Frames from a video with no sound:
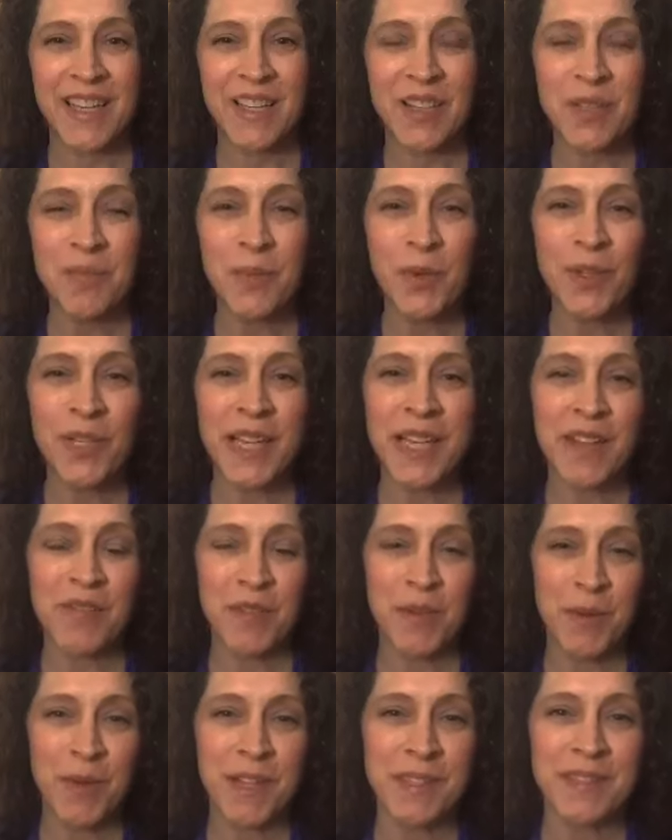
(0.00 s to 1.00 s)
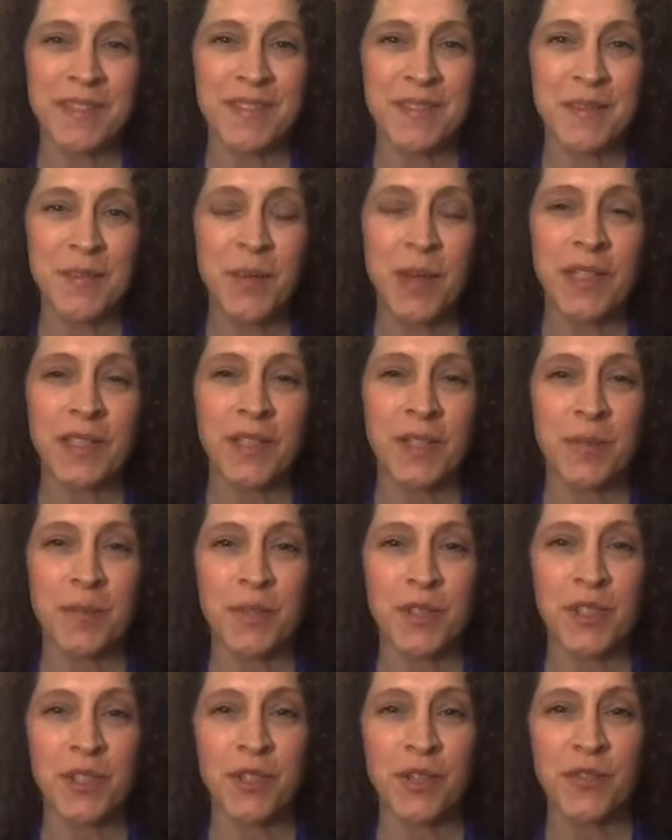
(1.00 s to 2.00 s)
Good morning, everyone. Welcome
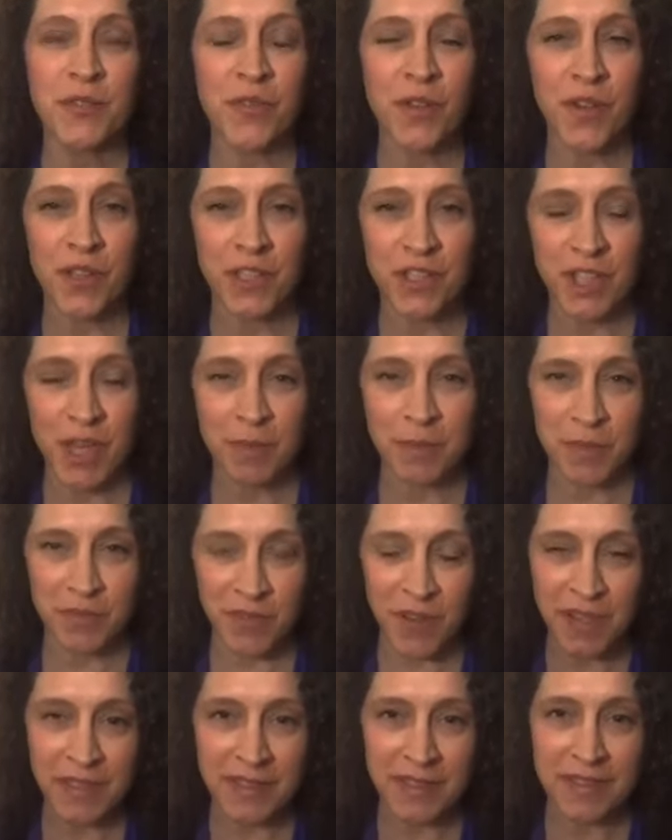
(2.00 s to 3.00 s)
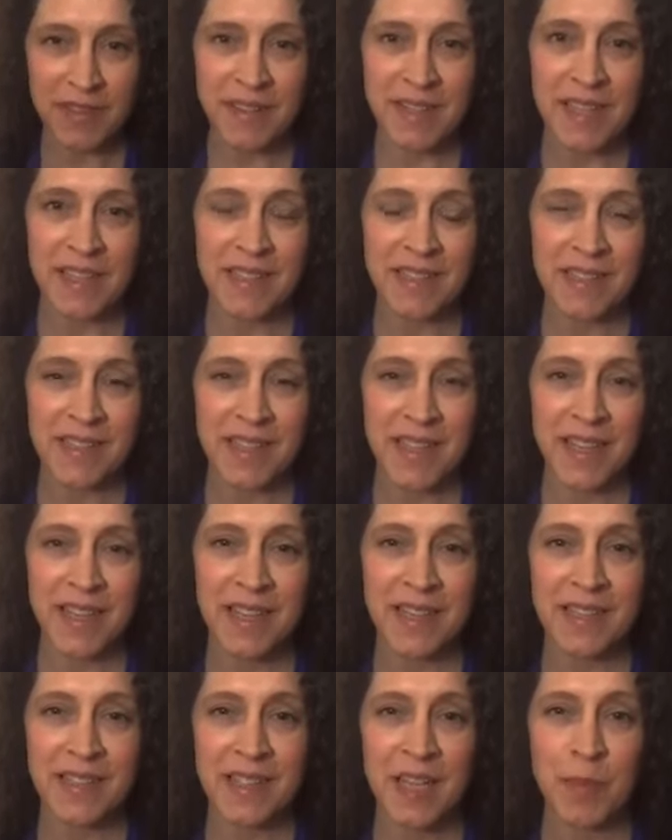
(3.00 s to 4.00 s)
to First Chapter Fun. This
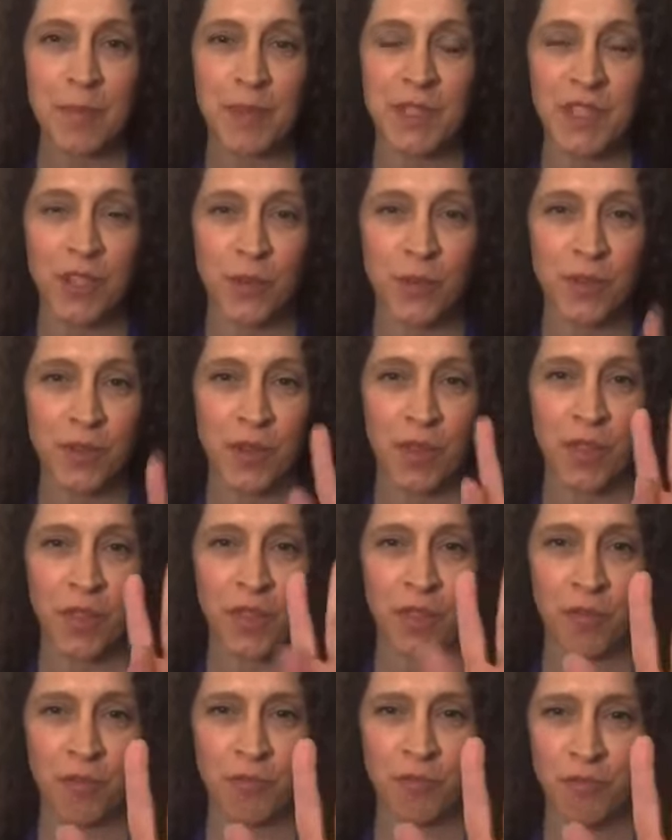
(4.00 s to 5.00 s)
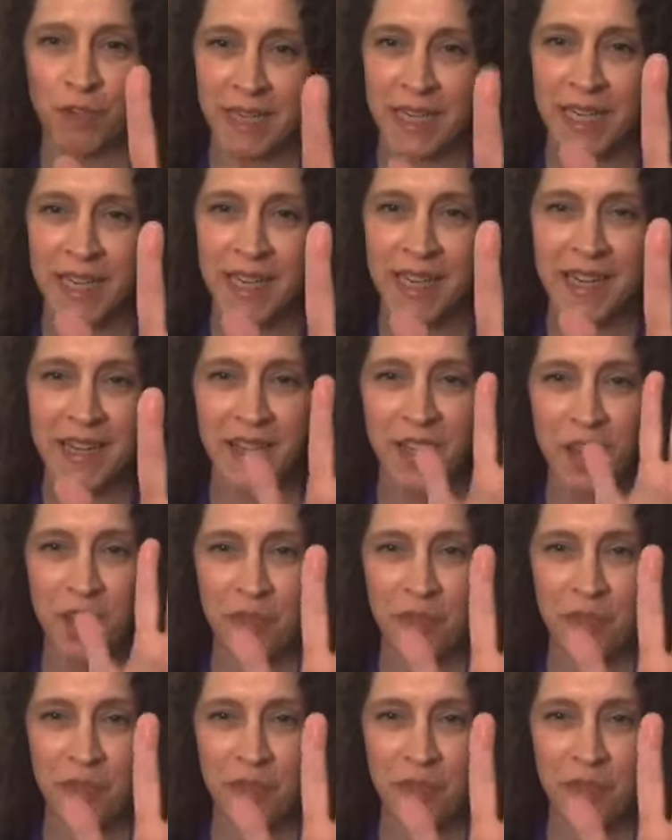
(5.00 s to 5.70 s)
is episode three.